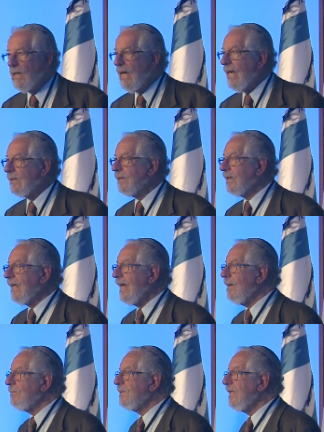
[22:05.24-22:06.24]
at the
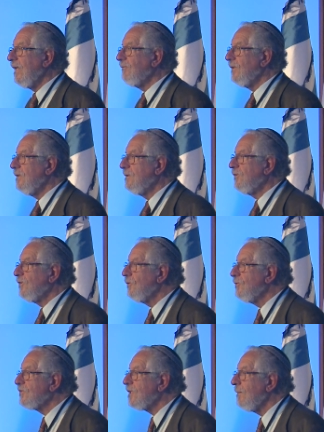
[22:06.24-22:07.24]
Camp David
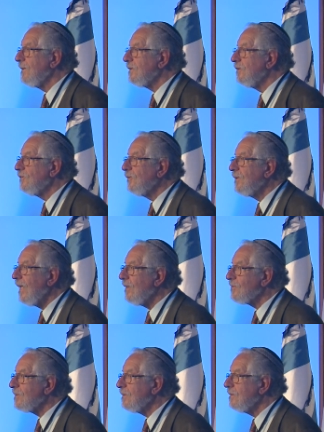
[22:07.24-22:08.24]
2 summit in
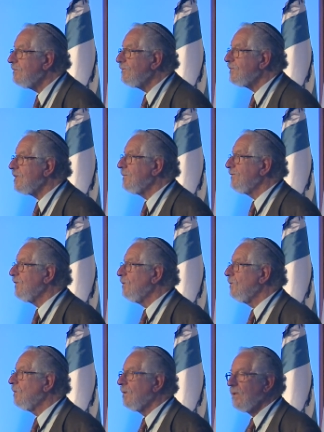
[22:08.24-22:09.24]
2000, for some of
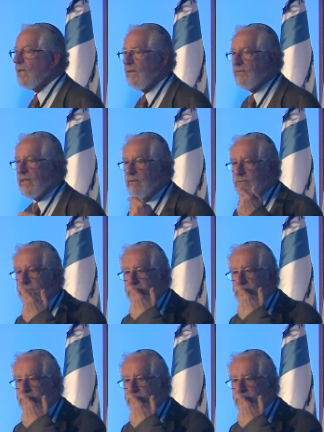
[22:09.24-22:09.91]
you who were alive then,